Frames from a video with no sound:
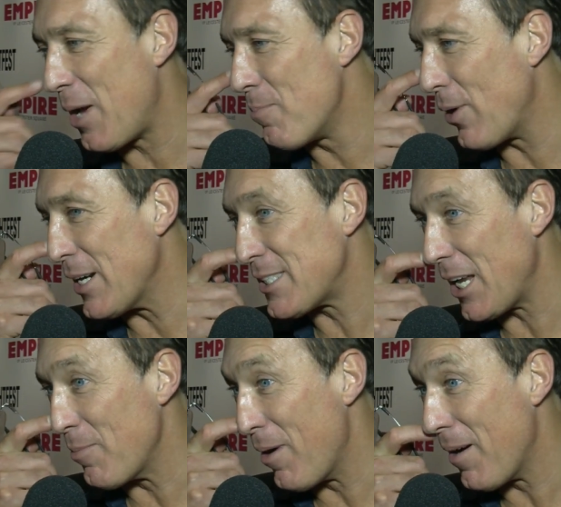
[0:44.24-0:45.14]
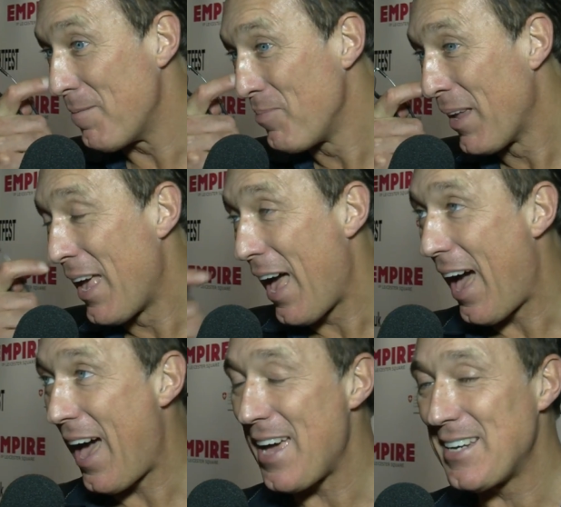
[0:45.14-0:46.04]
in British cinema.
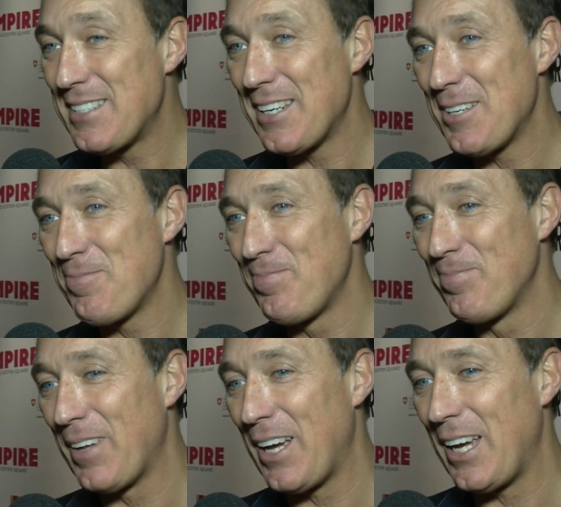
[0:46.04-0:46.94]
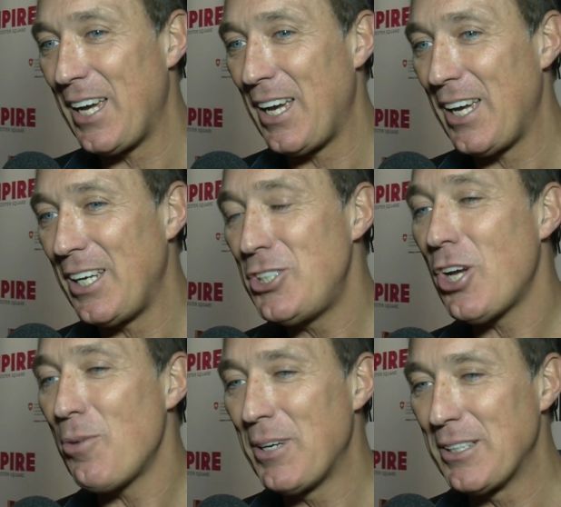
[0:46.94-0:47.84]
And he
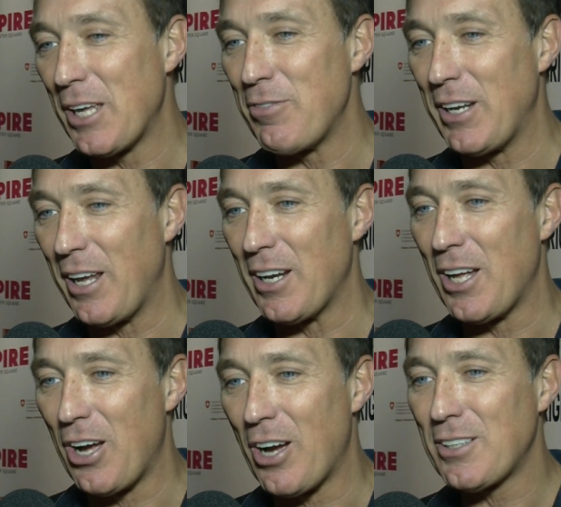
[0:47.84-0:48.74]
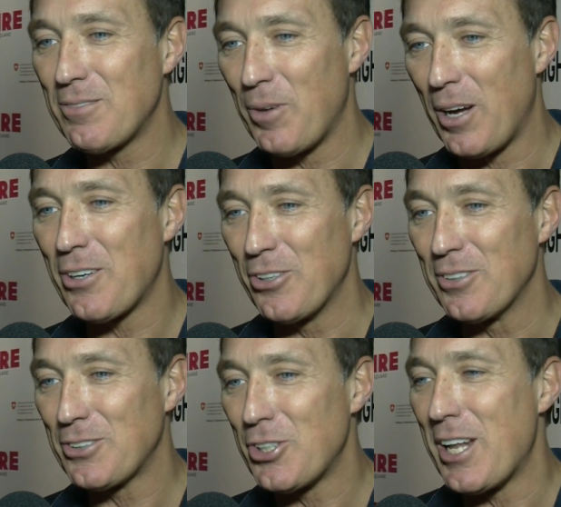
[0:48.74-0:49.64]
showed me the DVD, and I
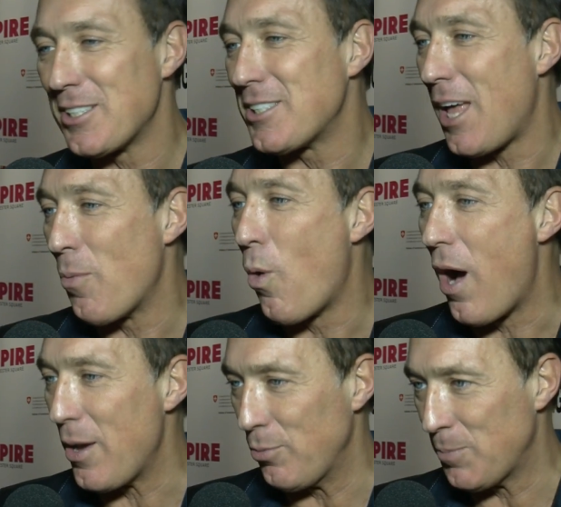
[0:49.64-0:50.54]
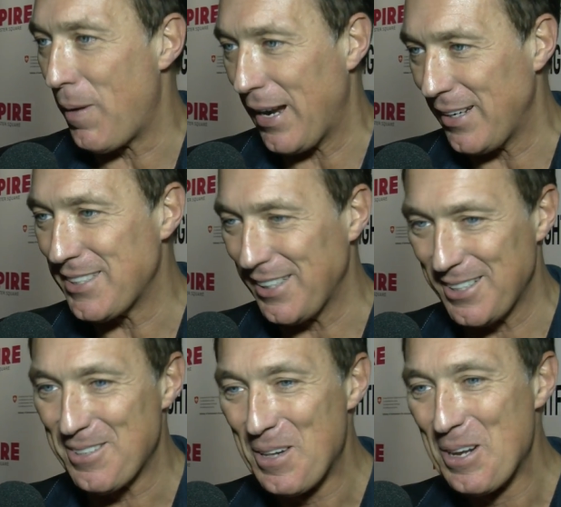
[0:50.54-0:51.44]
could understand why it was
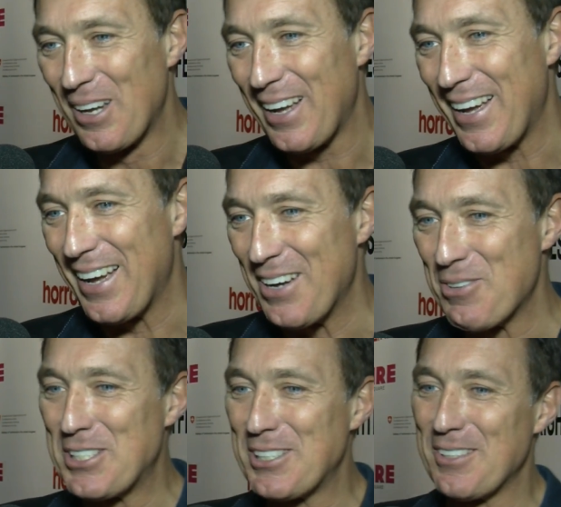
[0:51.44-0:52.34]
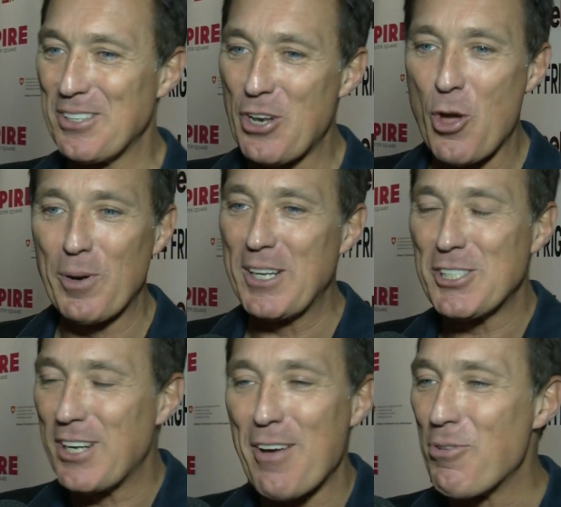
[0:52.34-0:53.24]
blacklisted, which nobody
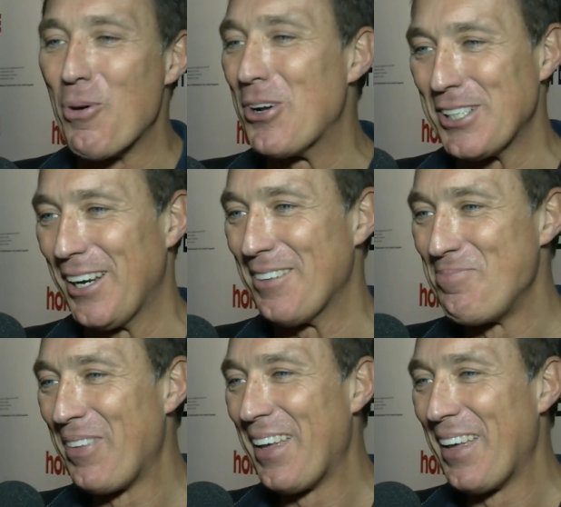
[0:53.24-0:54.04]
should ever watch it.